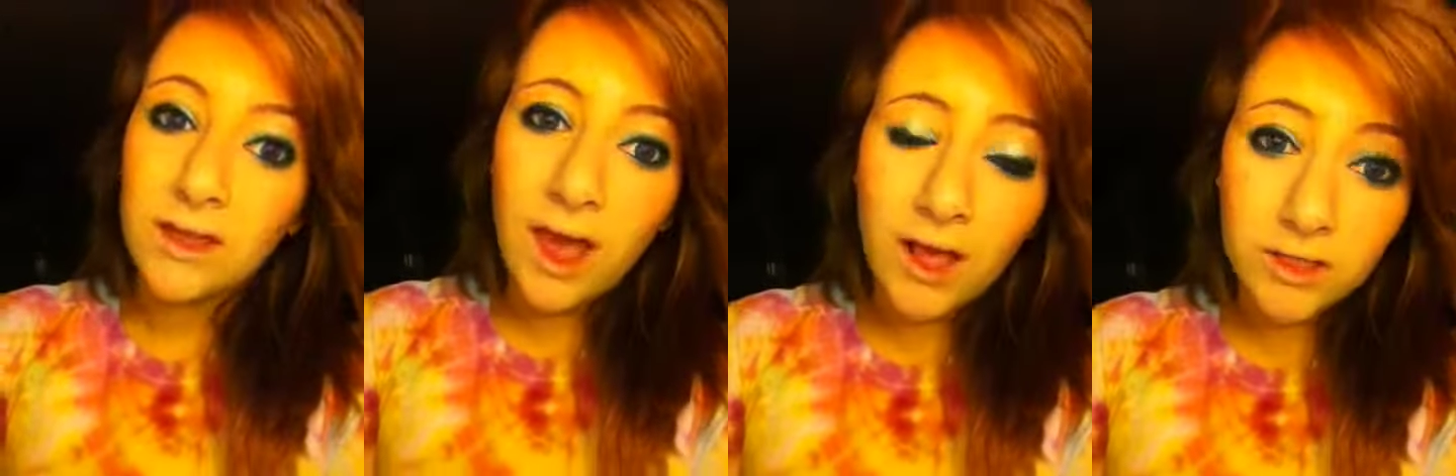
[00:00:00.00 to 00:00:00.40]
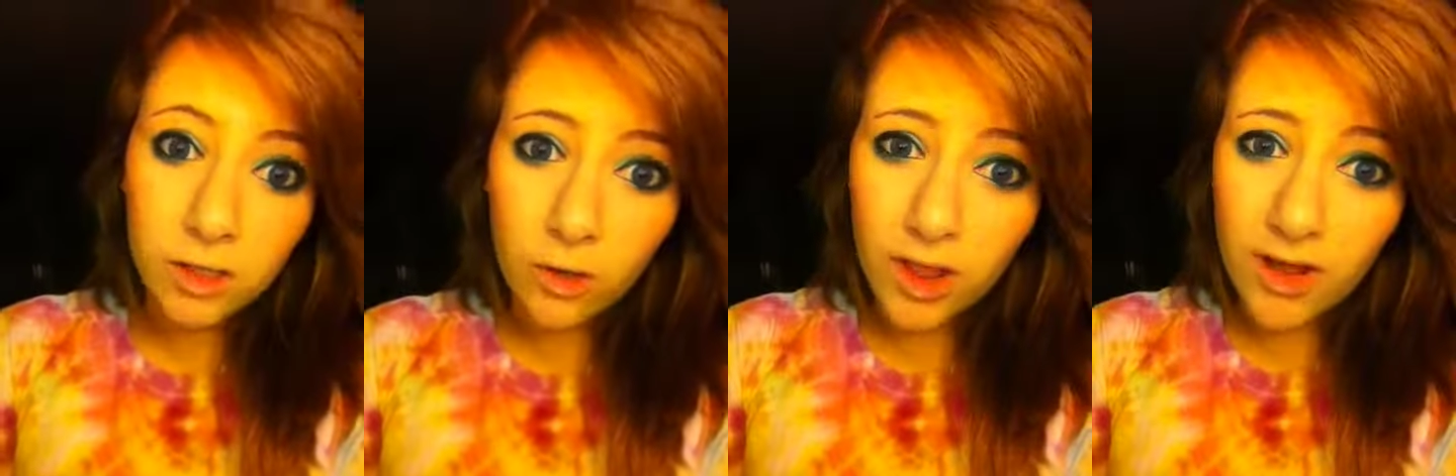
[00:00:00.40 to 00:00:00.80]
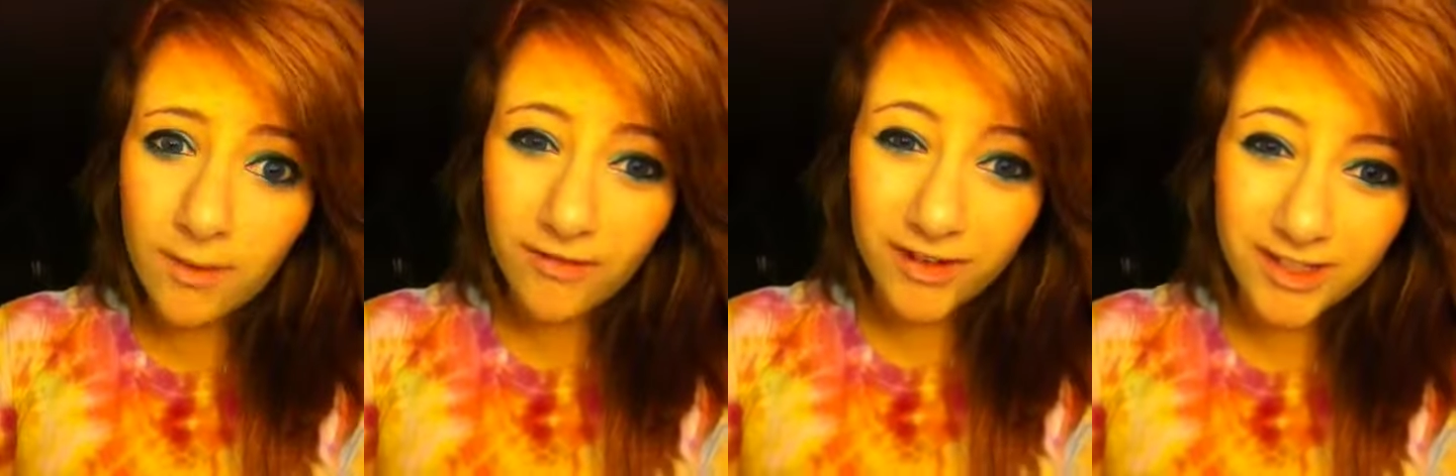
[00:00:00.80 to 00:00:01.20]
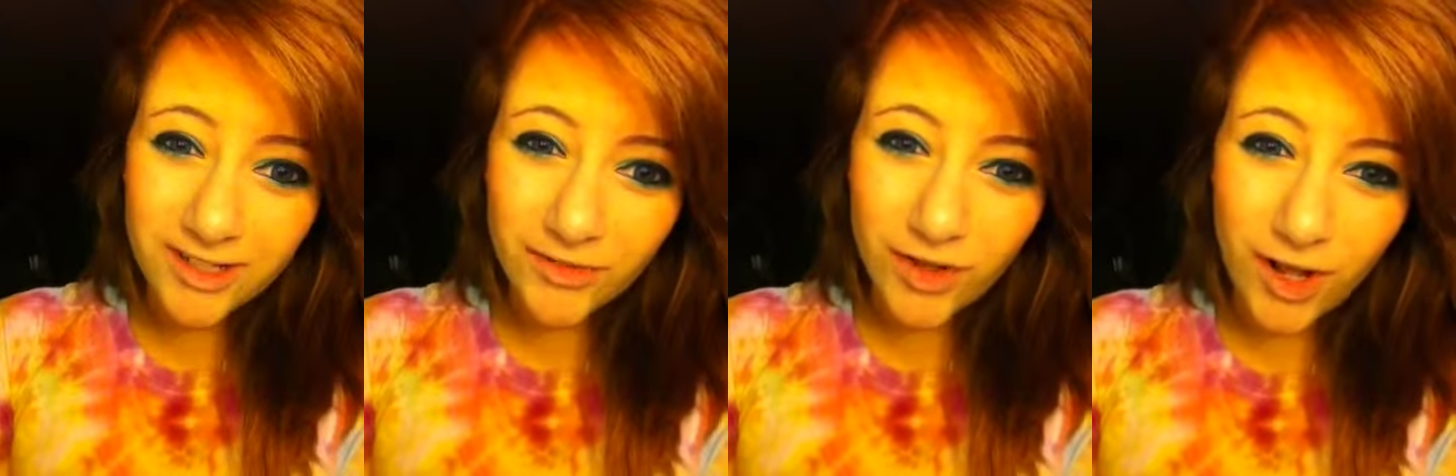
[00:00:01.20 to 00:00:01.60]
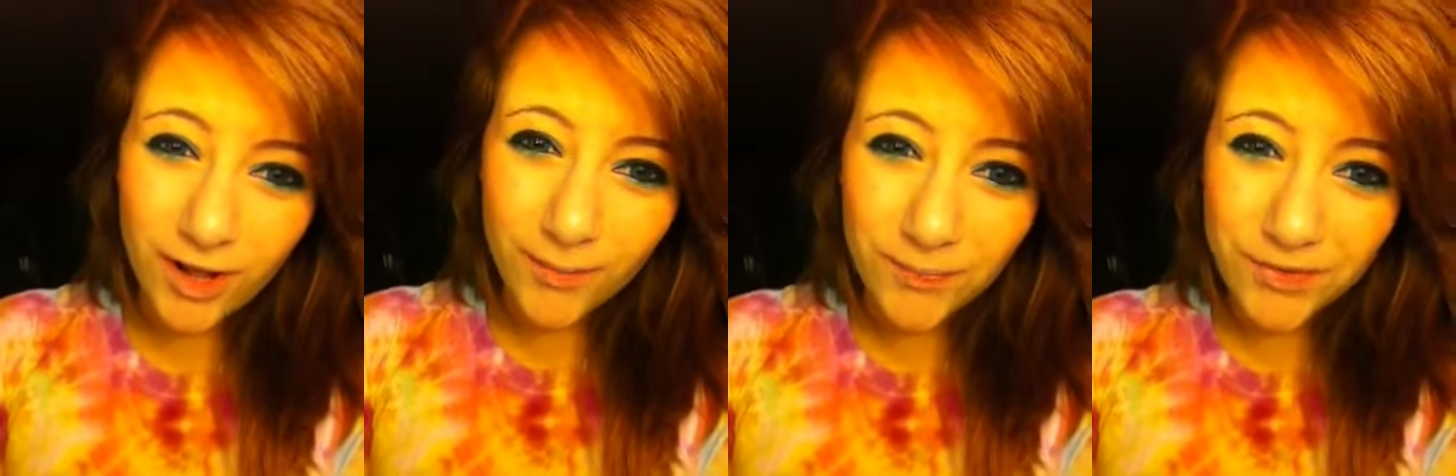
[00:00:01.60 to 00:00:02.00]
yeah, so a lot of my friends have
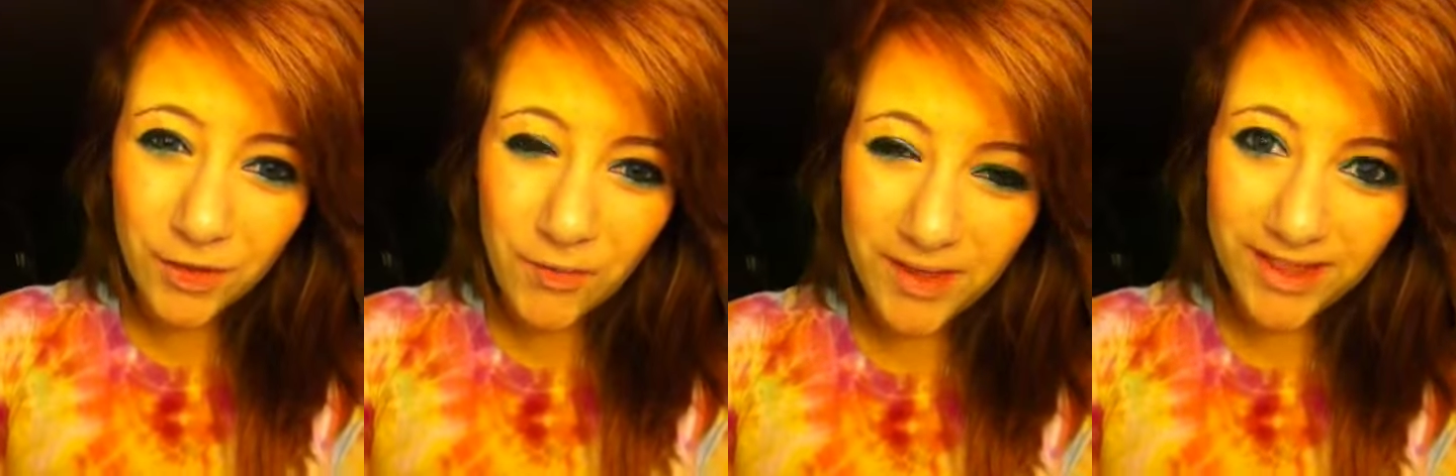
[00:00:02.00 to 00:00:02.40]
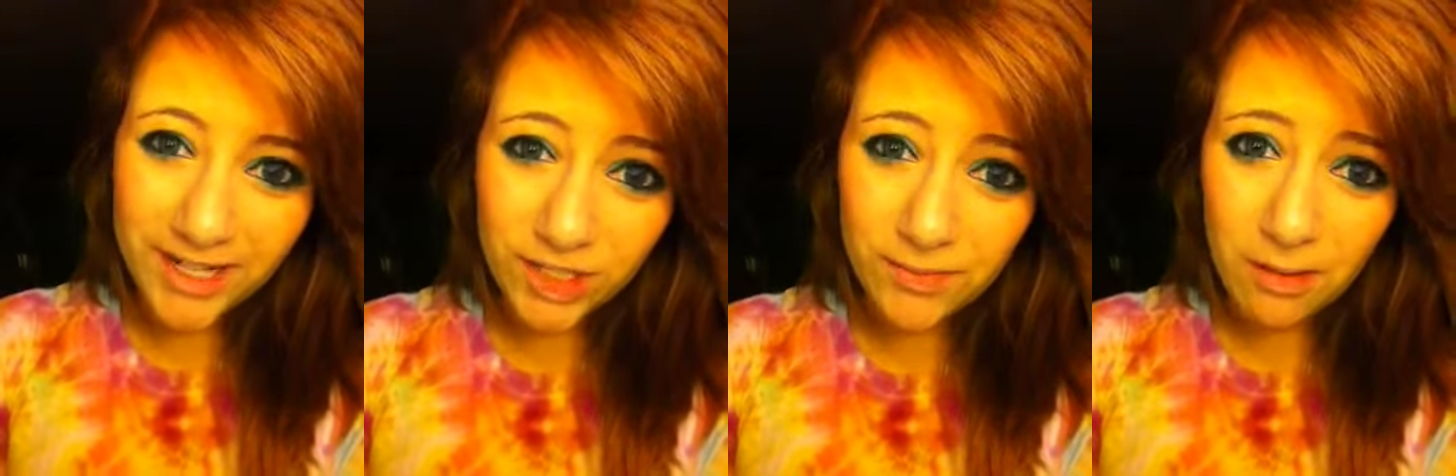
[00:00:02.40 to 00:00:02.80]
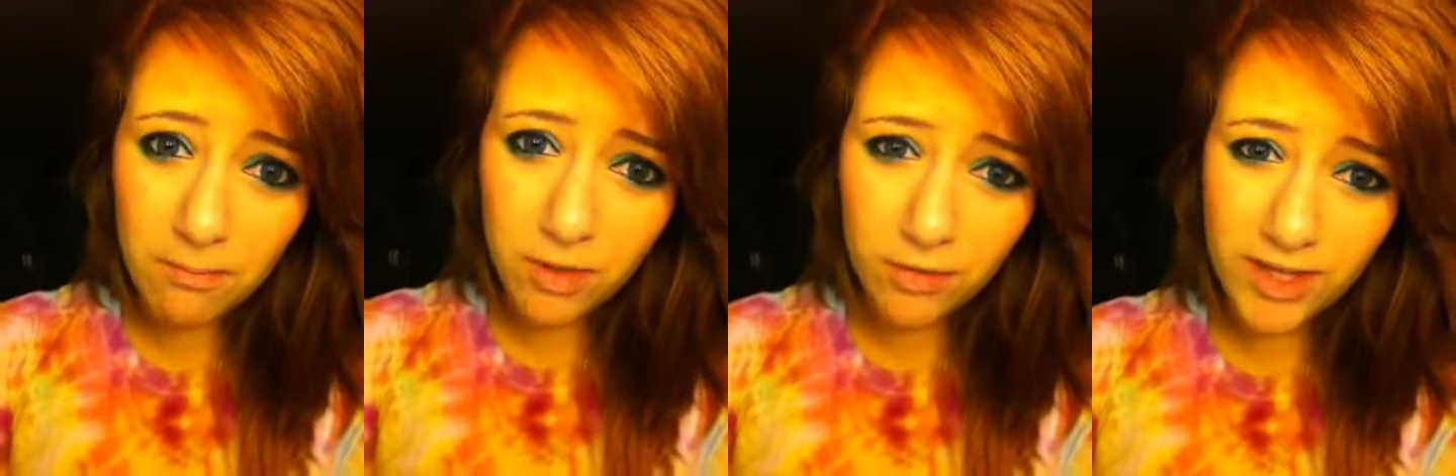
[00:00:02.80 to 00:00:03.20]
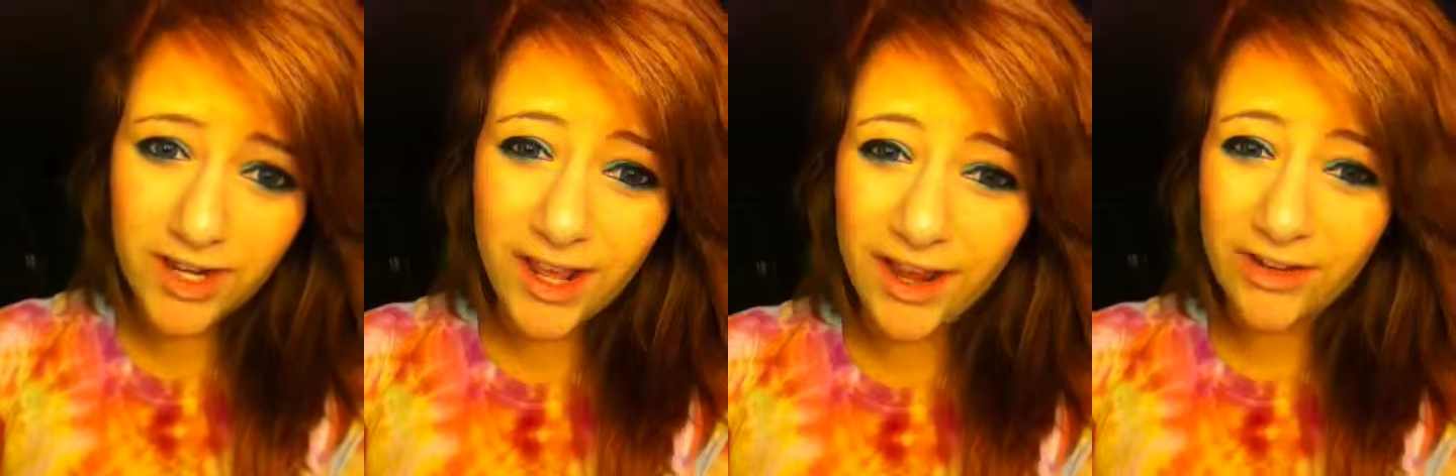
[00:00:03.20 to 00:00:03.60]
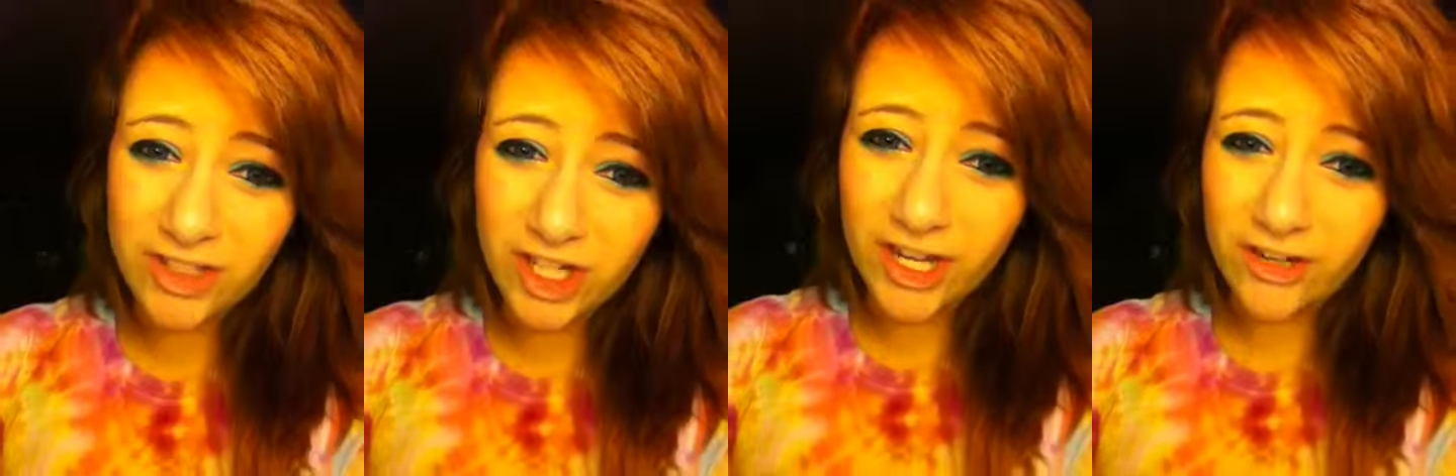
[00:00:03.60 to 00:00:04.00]
told me that I should make a beauty and hair
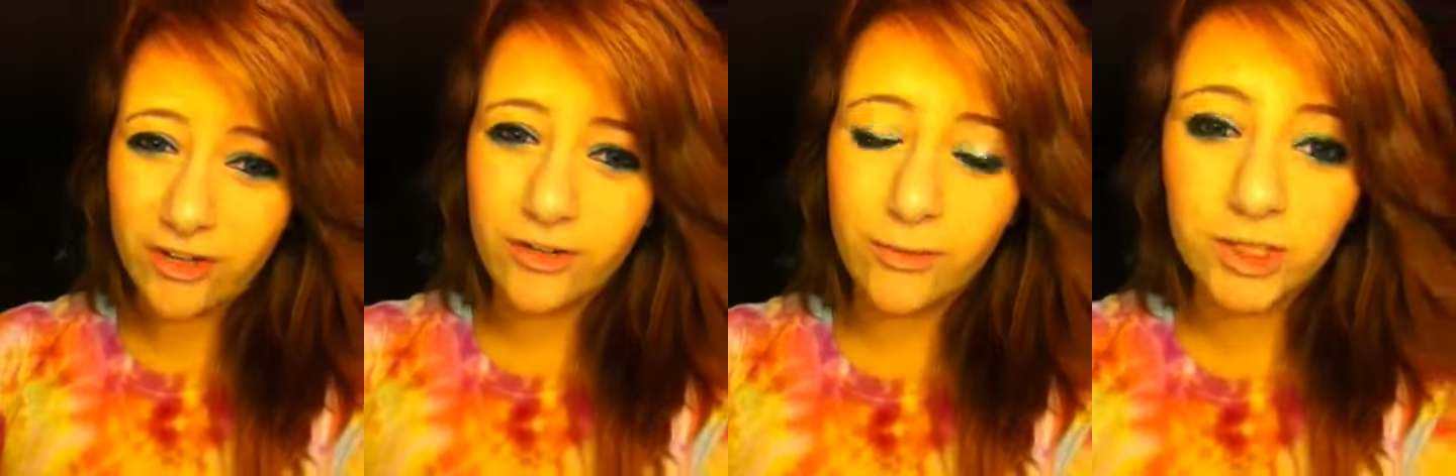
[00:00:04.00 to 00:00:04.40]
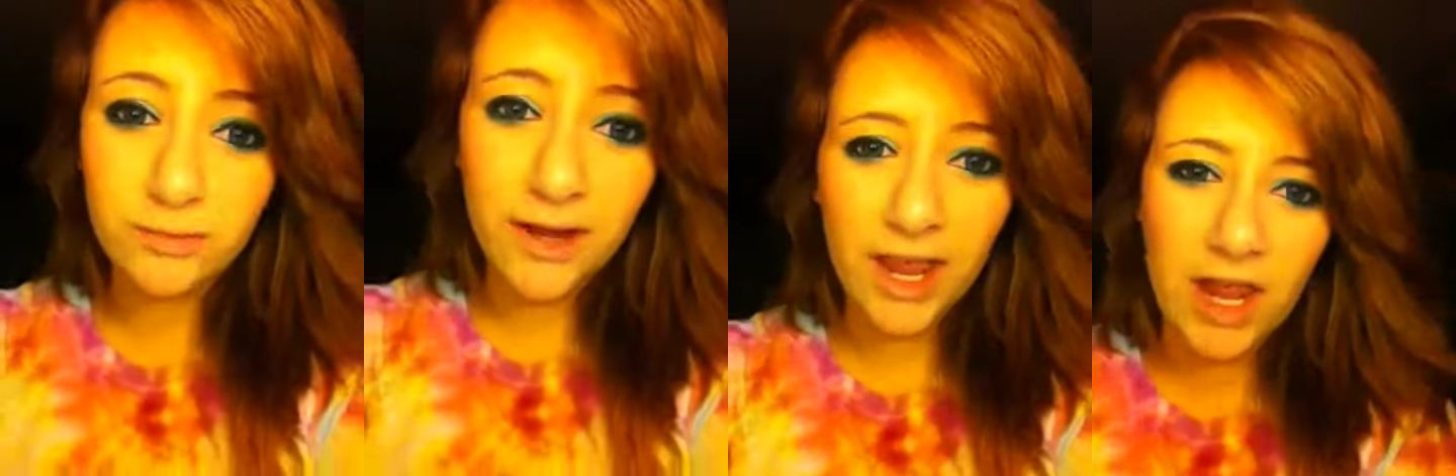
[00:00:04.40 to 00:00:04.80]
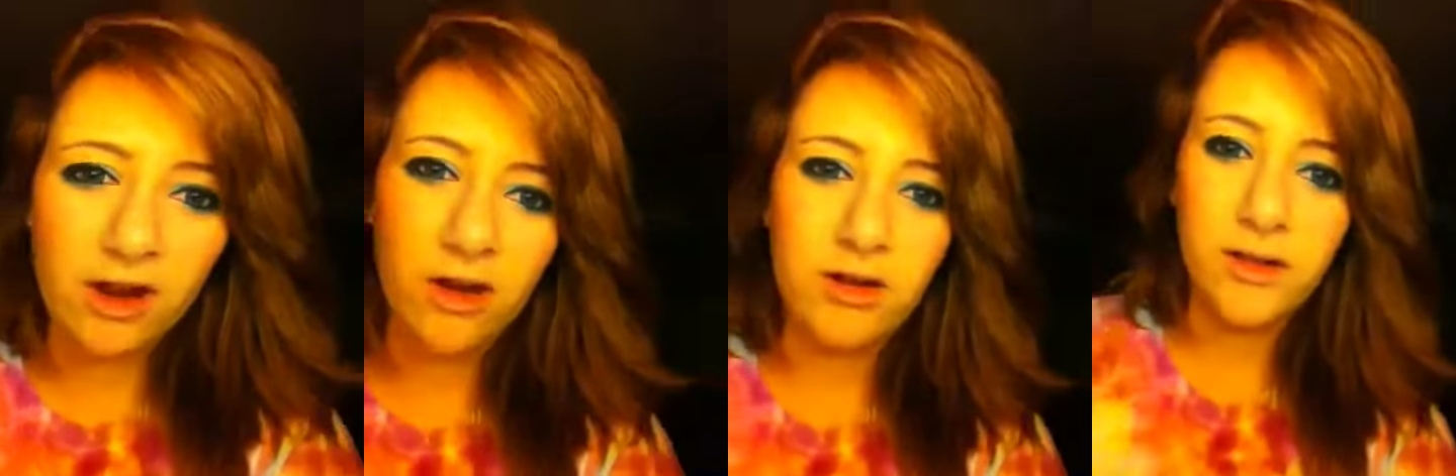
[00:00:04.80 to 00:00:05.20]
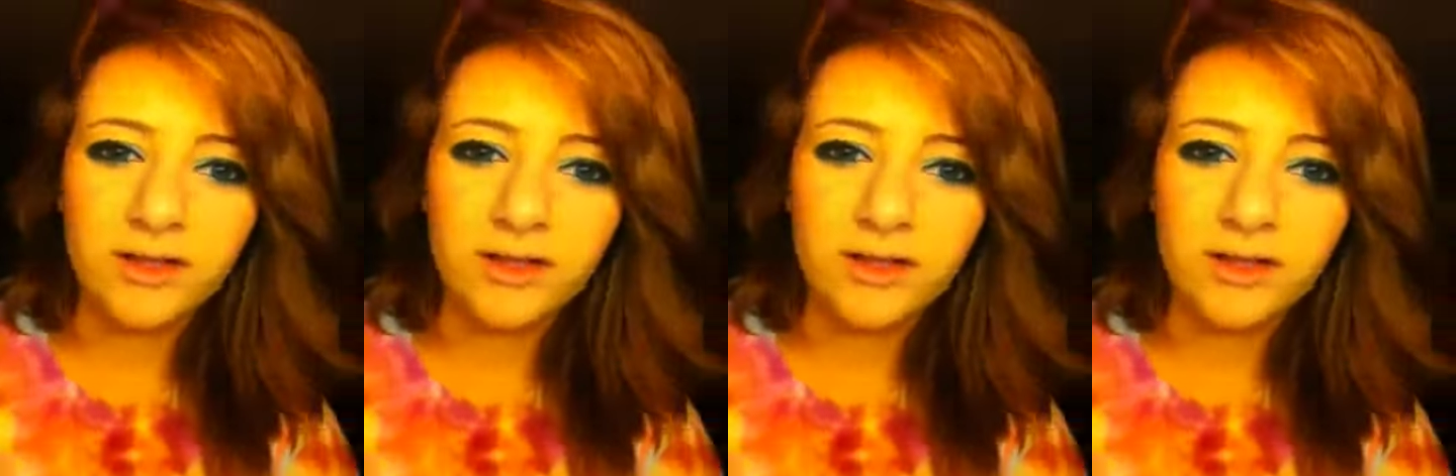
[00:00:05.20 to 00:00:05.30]
channel, which my hair